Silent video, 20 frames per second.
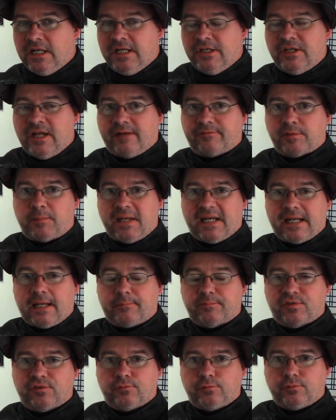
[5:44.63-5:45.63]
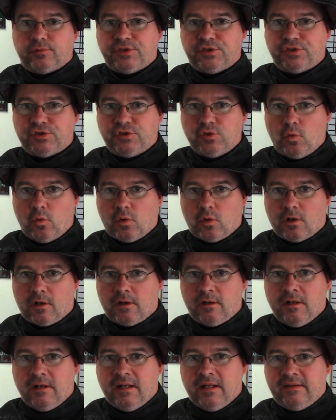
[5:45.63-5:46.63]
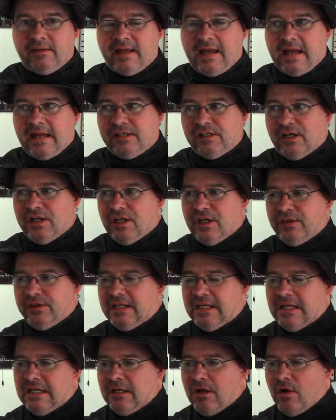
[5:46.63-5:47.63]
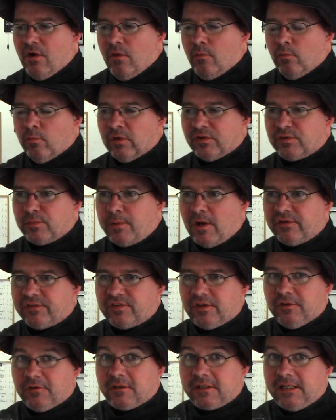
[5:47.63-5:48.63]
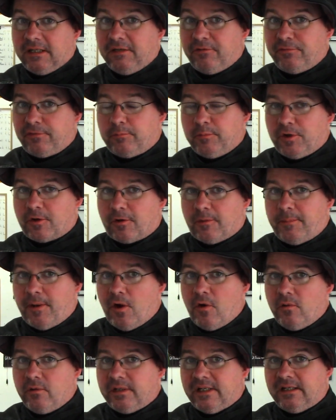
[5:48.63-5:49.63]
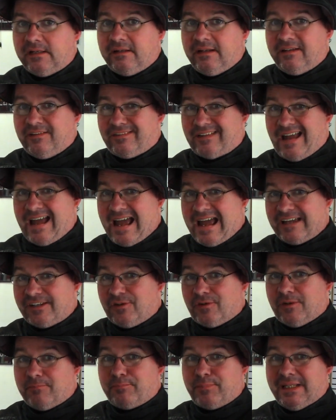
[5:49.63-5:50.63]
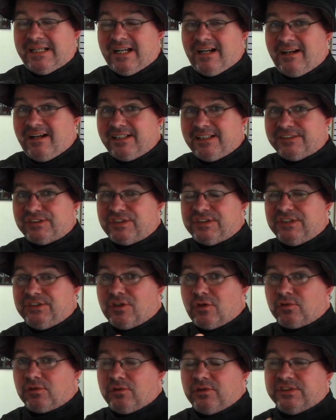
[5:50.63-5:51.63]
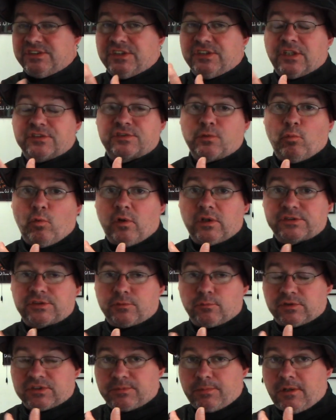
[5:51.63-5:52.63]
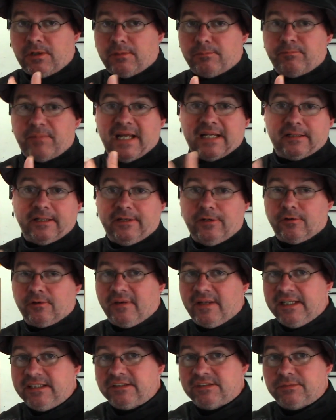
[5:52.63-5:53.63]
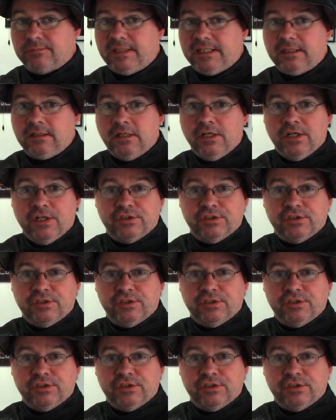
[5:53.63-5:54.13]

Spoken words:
You have to make absolutely sure that the response that you're getting from your opponent is accurate, because she doesn't want to respond badly or late to me.